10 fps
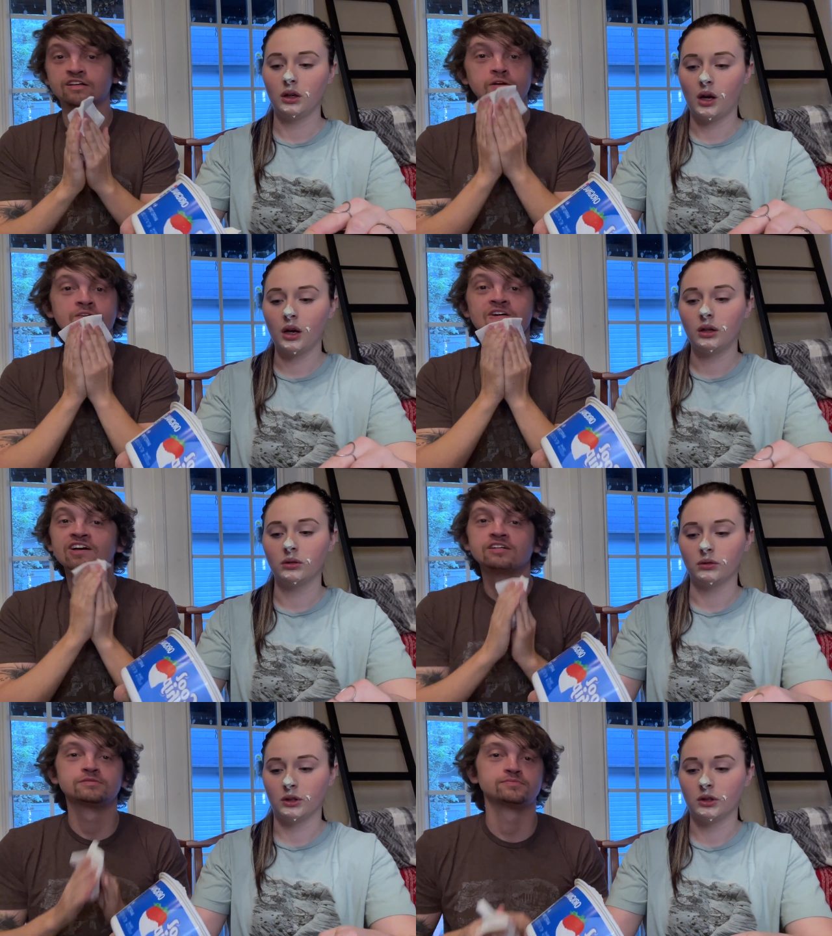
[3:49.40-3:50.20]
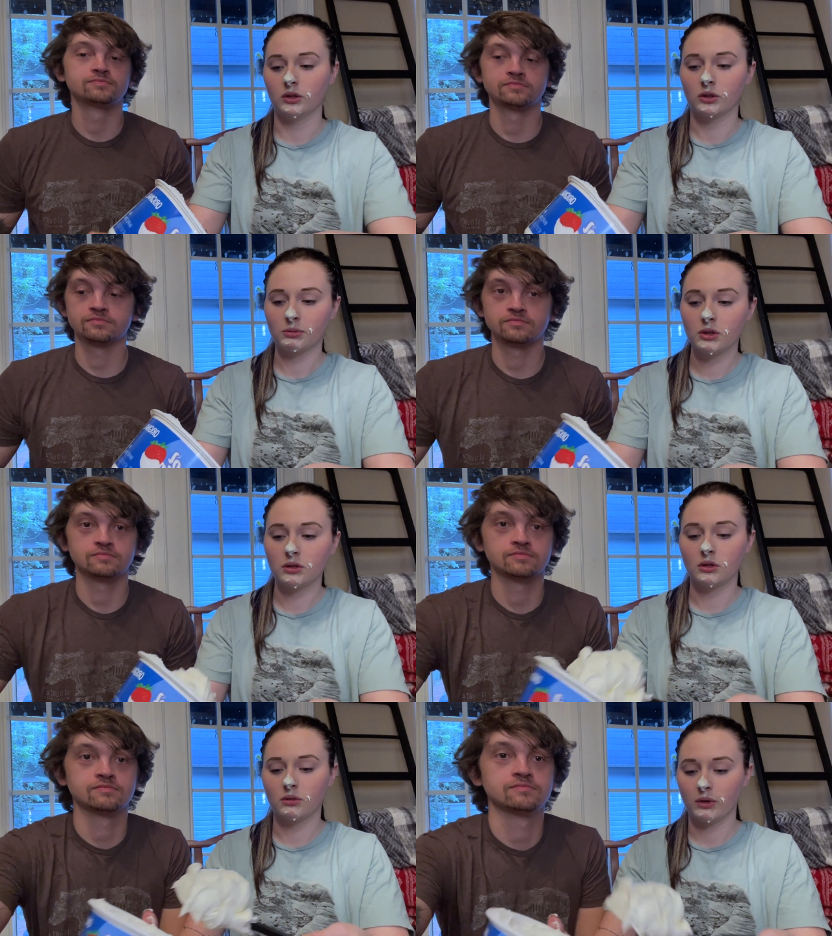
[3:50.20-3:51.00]
Speaker 1: i don't think you're
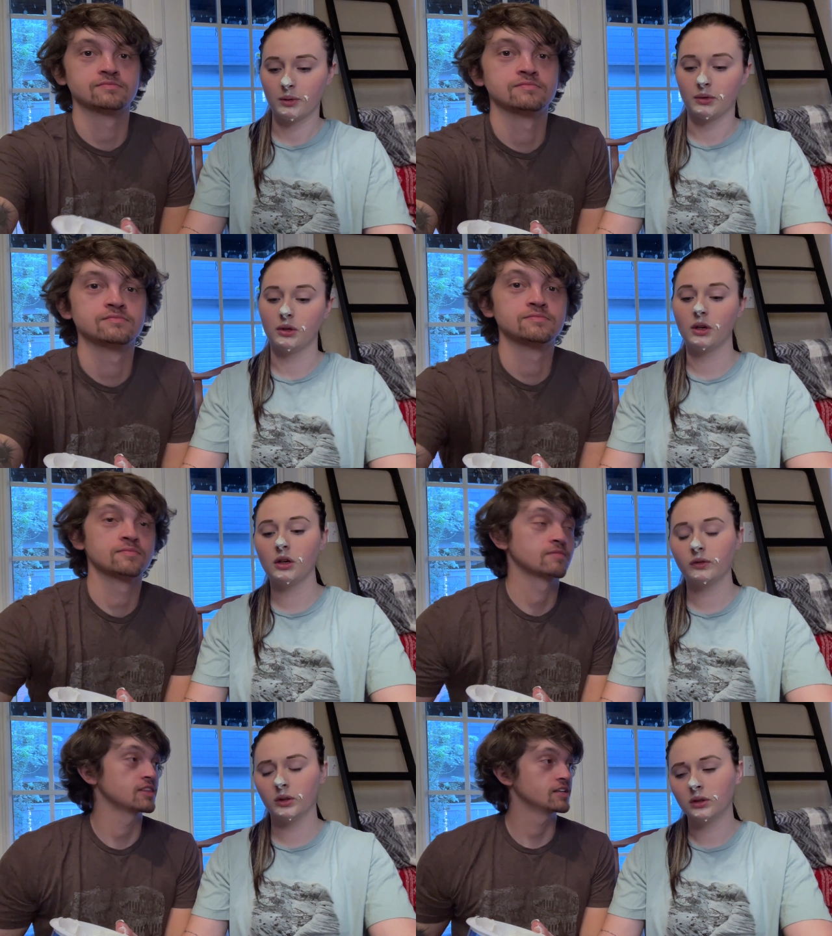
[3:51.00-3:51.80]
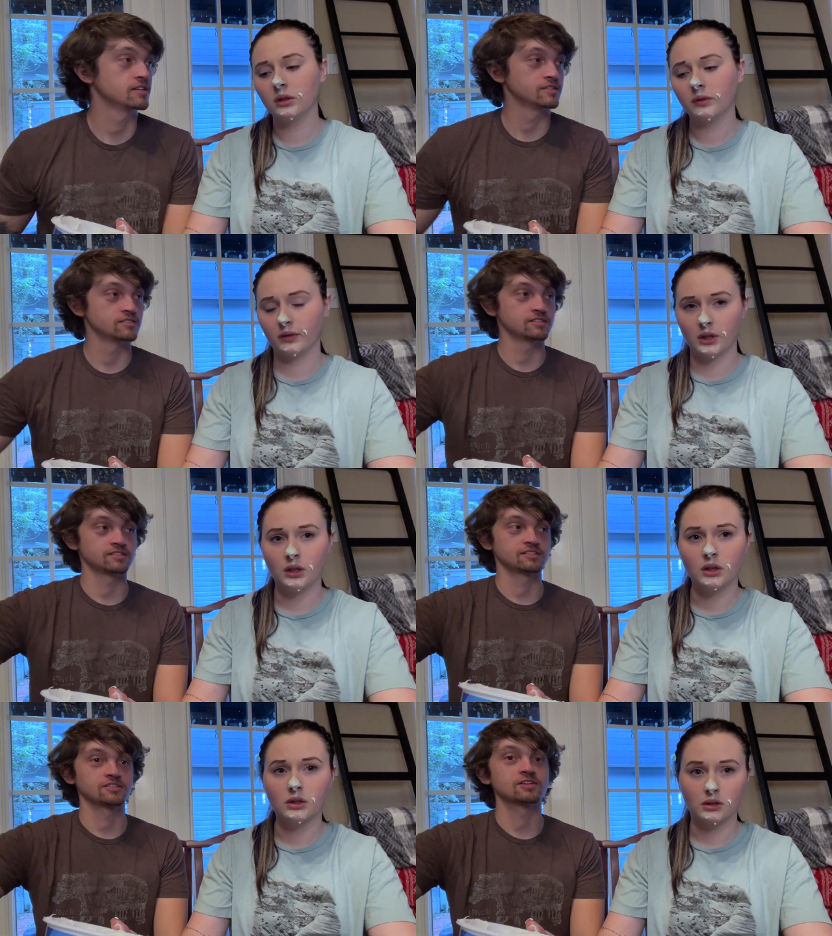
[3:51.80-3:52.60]
supposed to wipe it off your
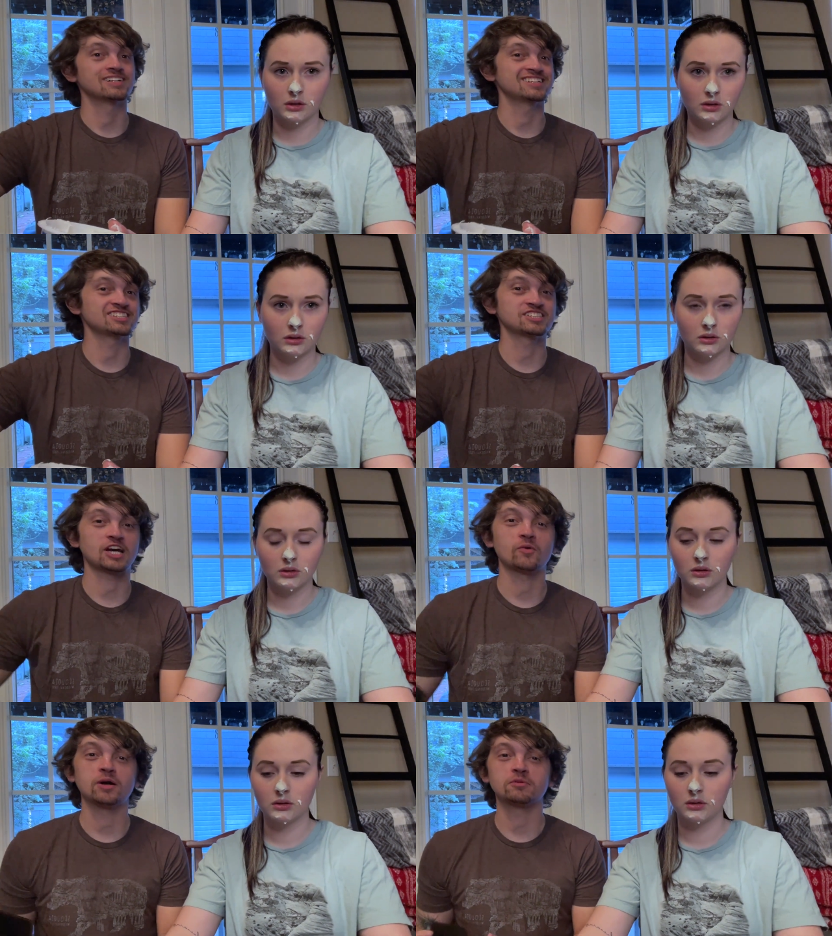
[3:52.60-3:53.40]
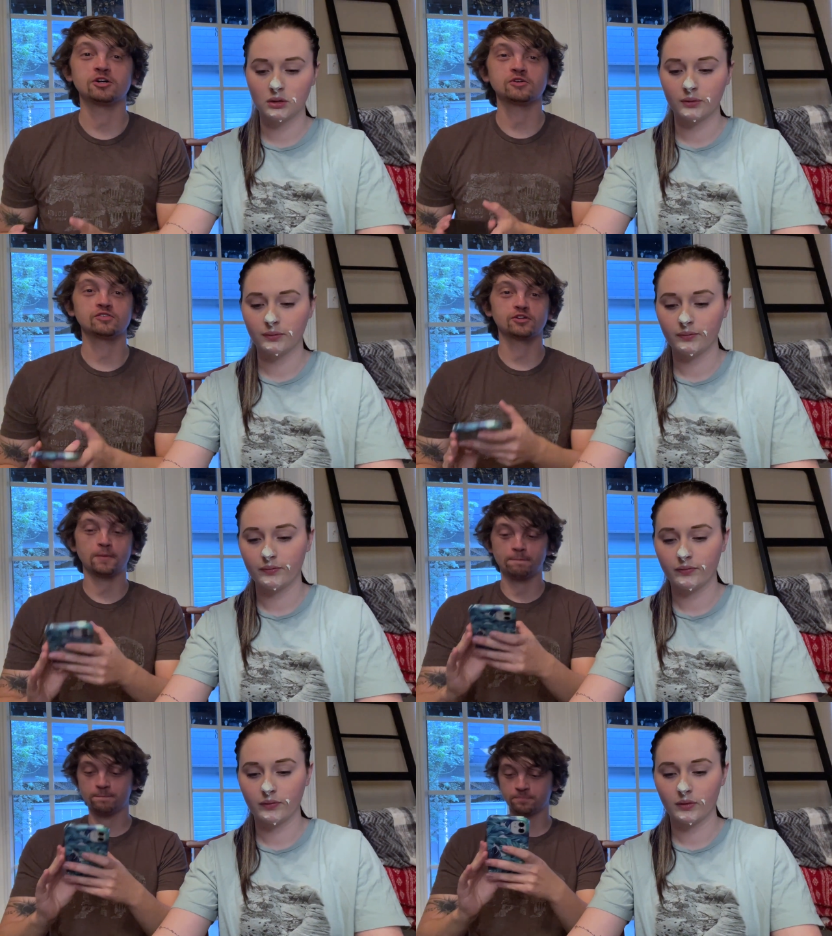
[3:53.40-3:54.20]
face
Speaker 2: oh, i just got wiped off
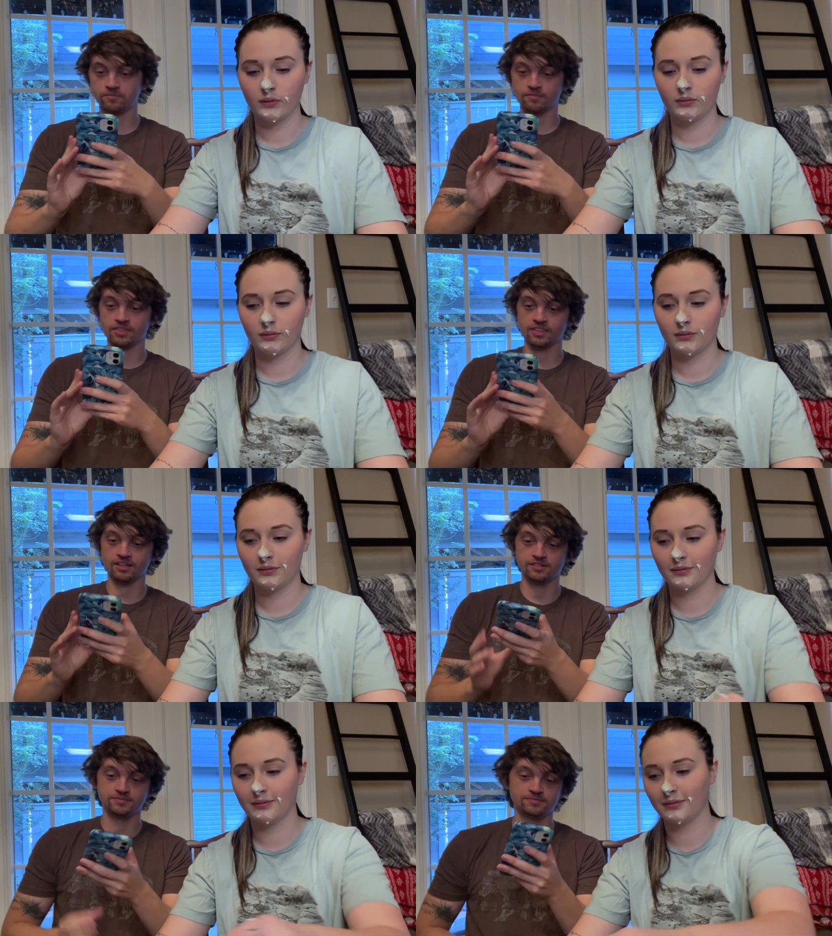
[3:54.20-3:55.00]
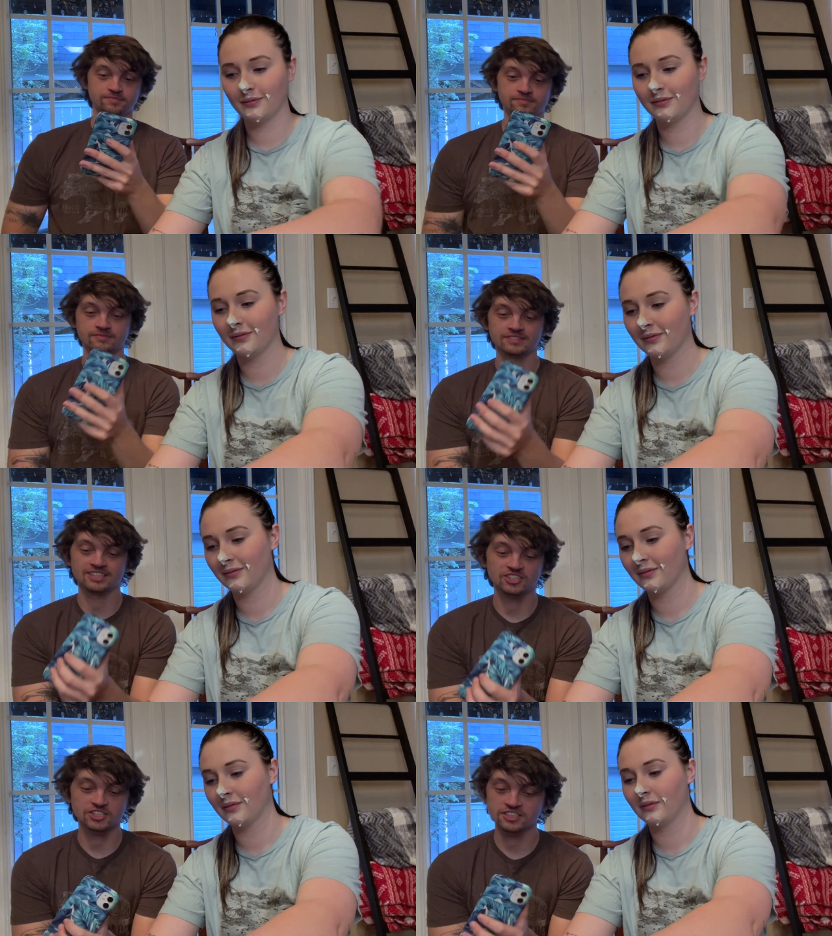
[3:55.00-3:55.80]

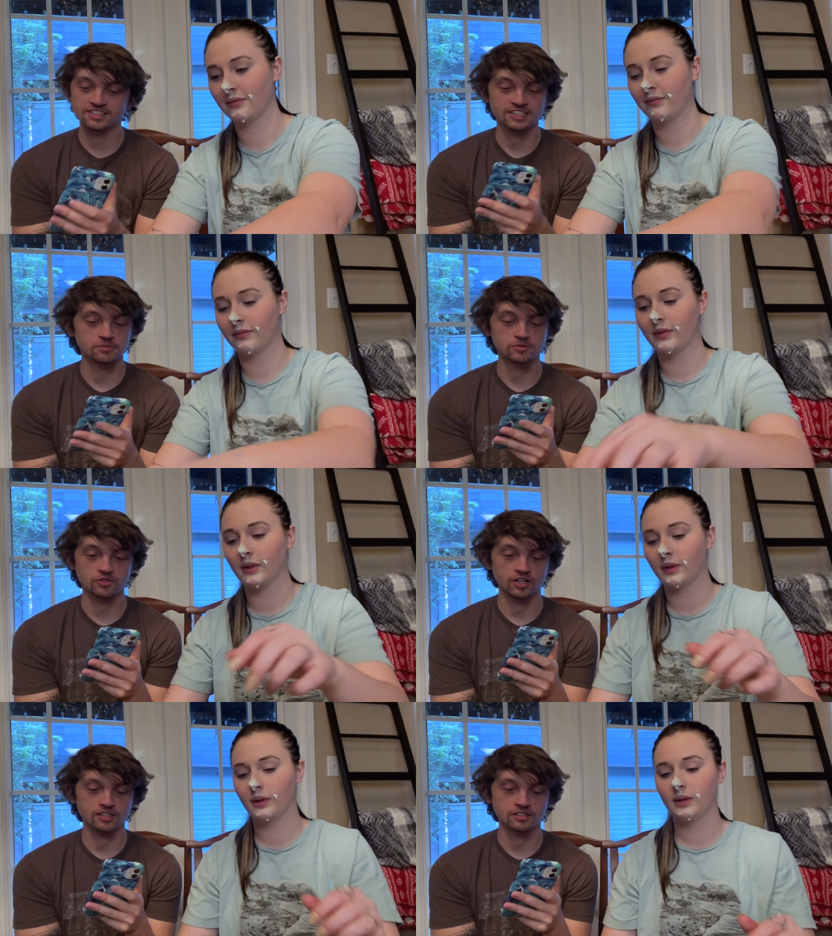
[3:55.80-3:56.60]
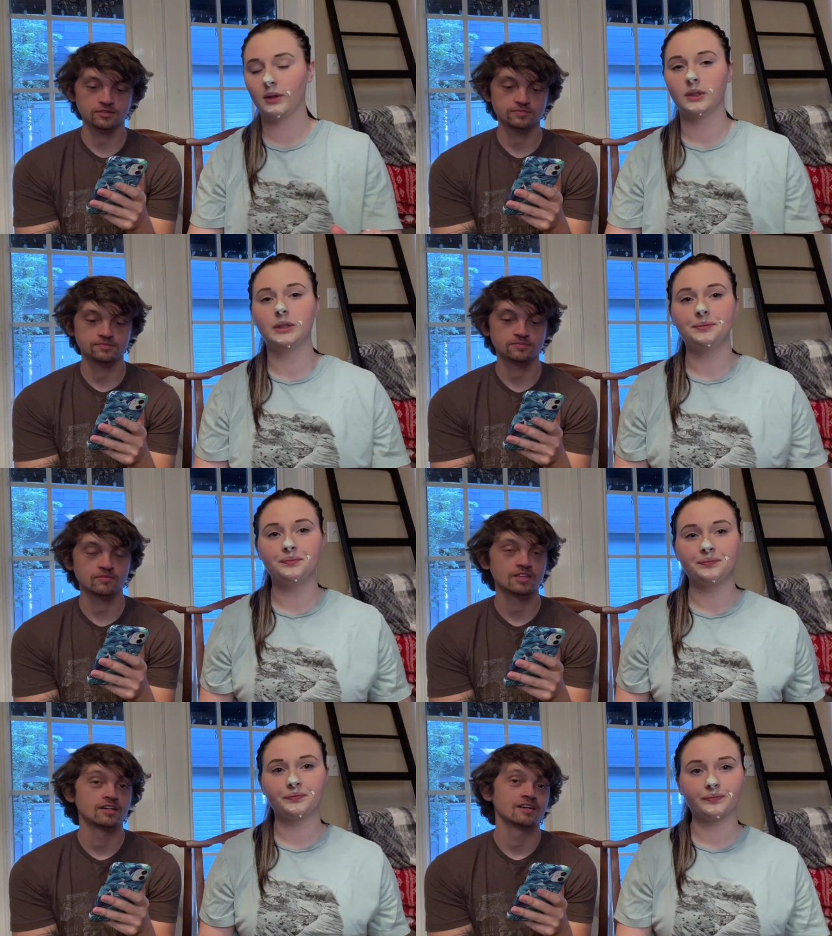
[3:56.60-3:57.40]
it just seems right
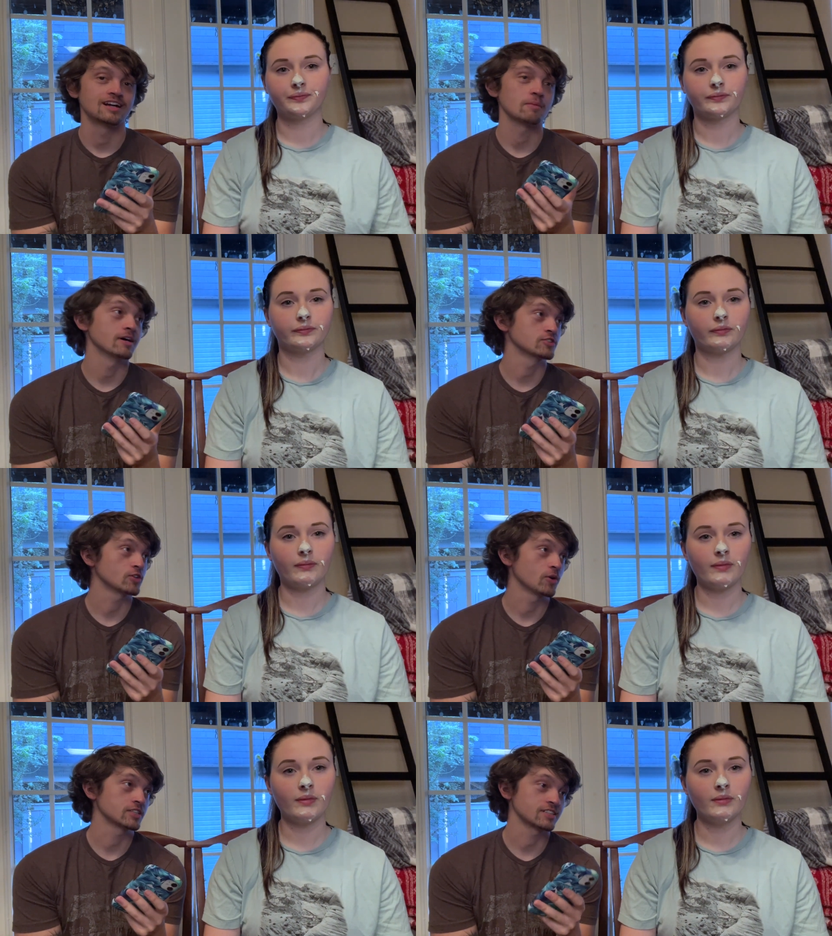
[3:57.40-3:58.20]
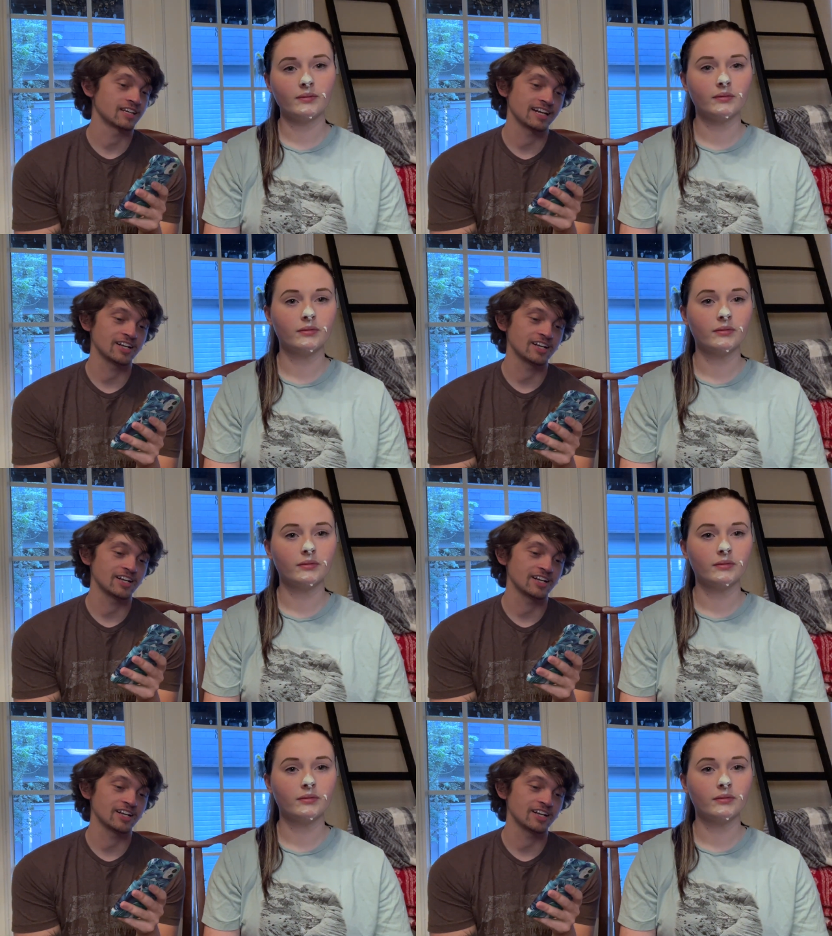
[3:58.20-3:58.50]
i'm asking a question that i